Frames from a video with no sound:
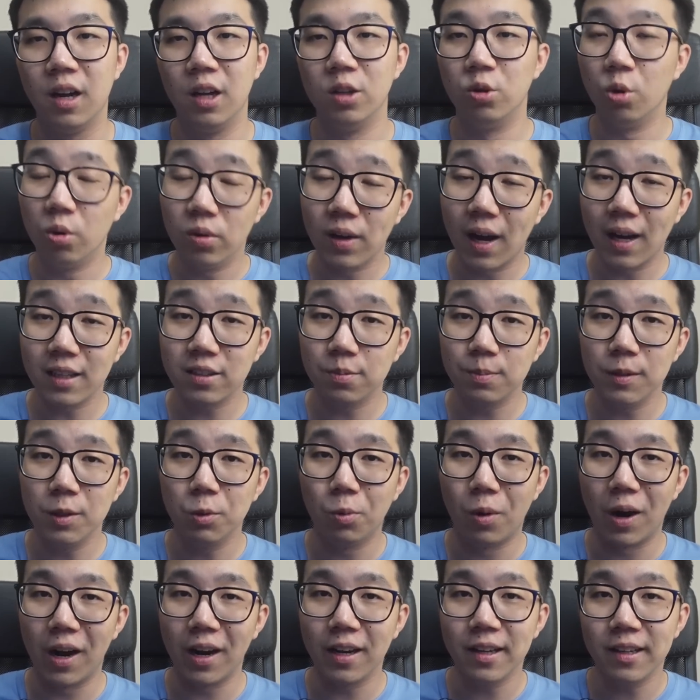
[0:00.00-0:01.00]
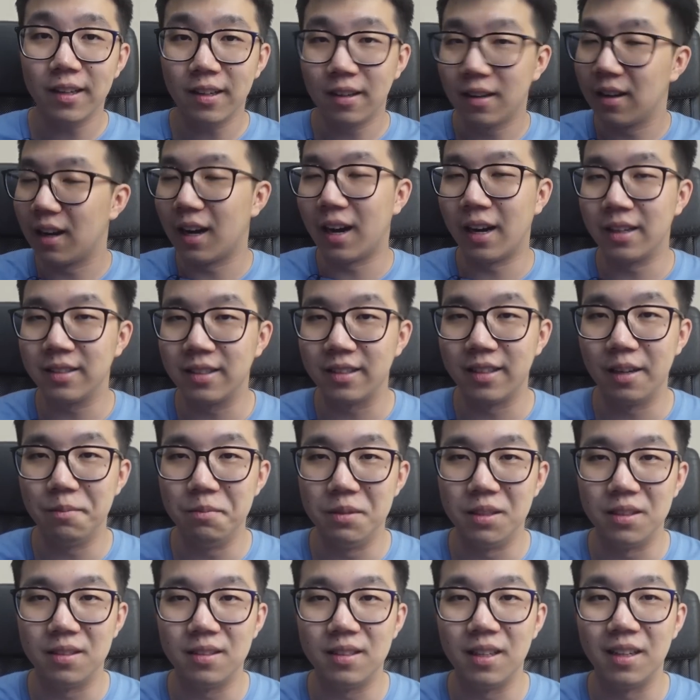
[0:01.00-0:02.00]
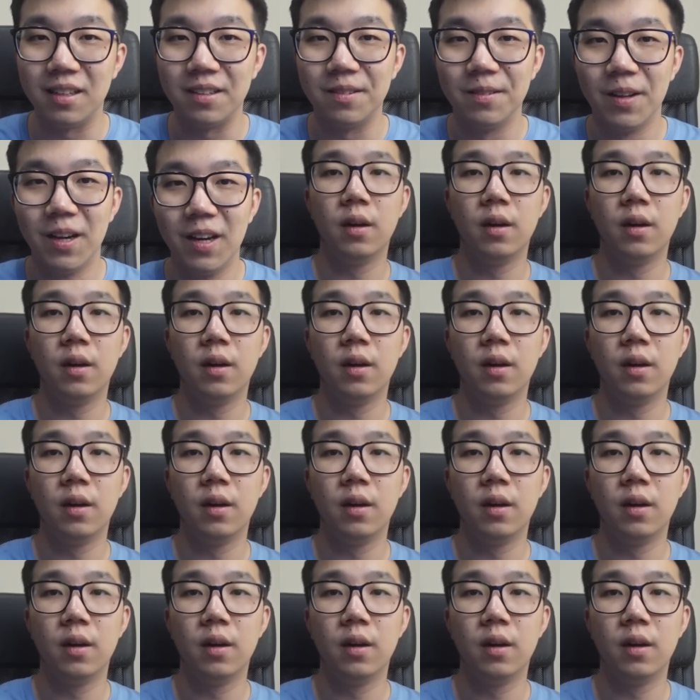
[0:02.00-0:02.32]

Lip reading: Don't ask me why, ask them instead.